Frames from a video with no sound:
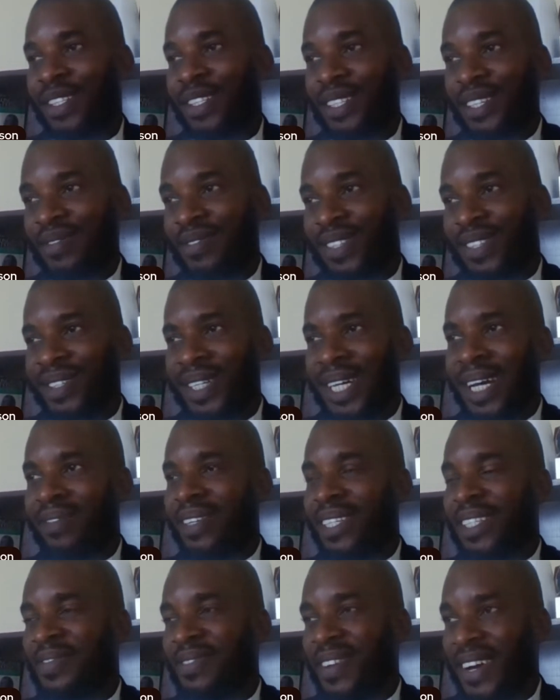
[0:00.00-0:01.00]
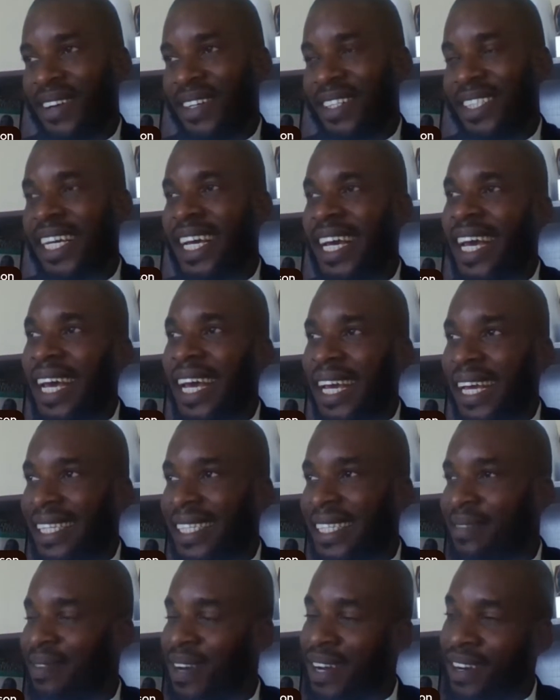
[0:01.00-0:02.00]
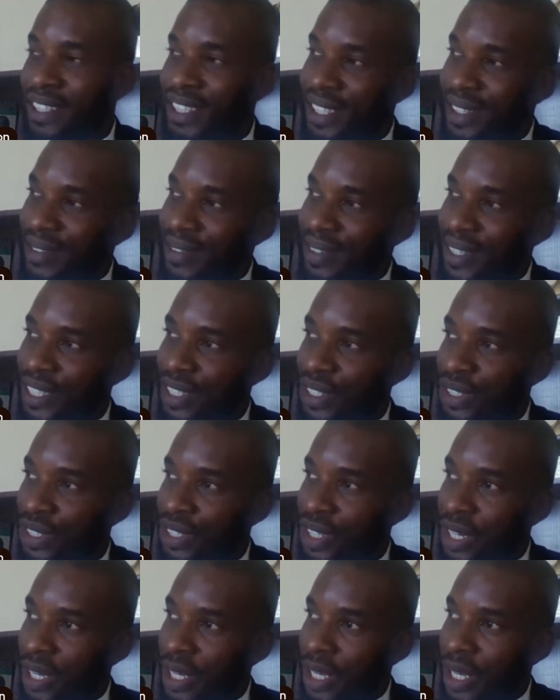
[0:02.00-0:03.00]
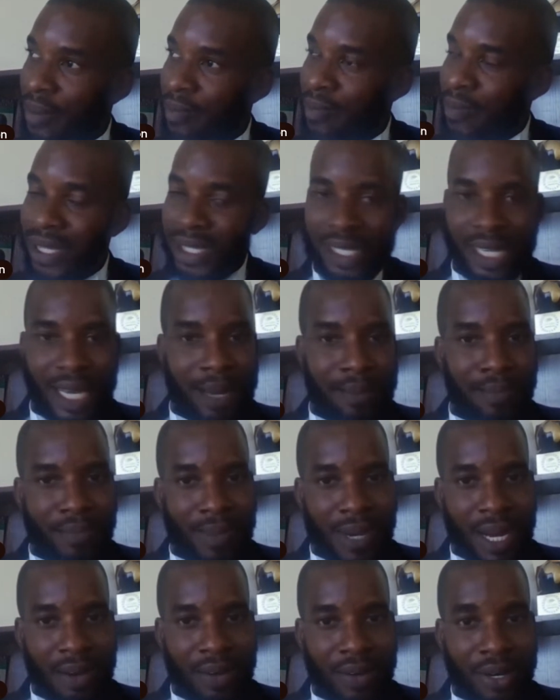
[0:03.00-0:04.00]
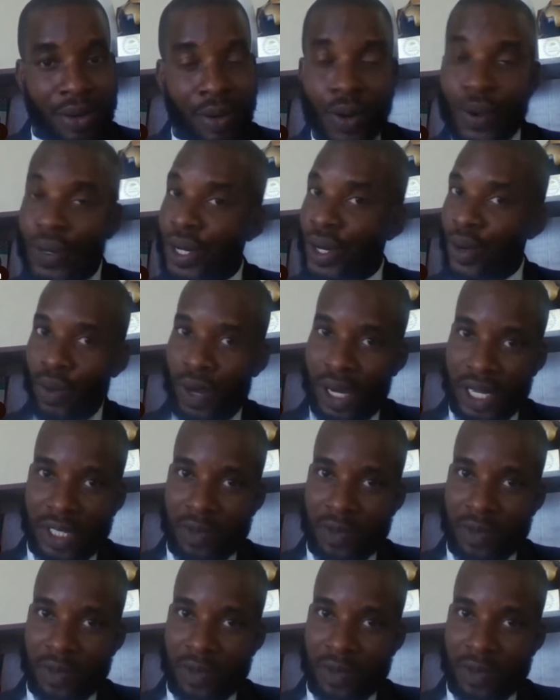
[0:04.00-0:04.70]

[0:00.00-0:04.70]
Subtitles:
So a monogamous marriage is a marriage in which a person can marry only one